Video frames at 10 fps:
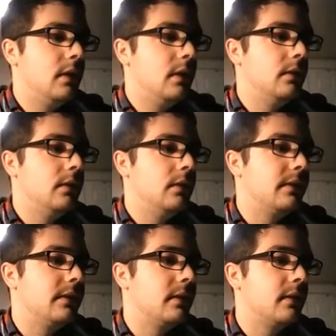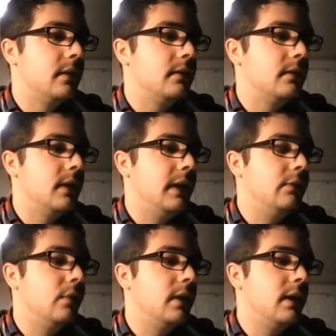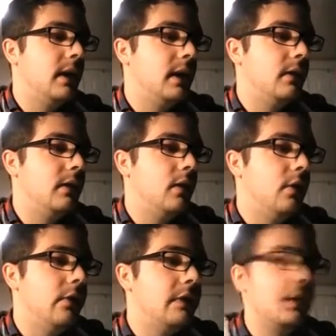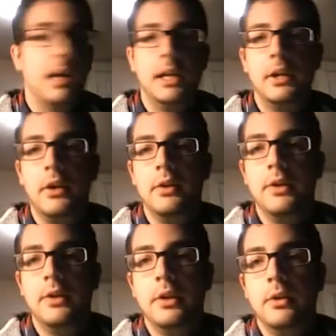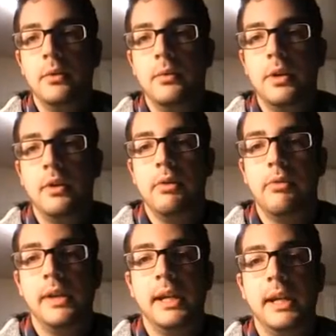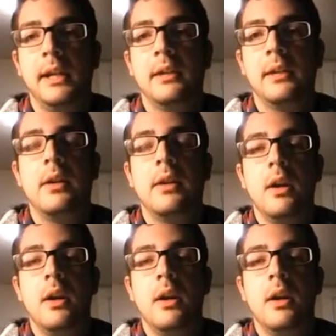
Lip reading: So it's a nice one. Oath of Ajani turn 2, turn 3 Gideon,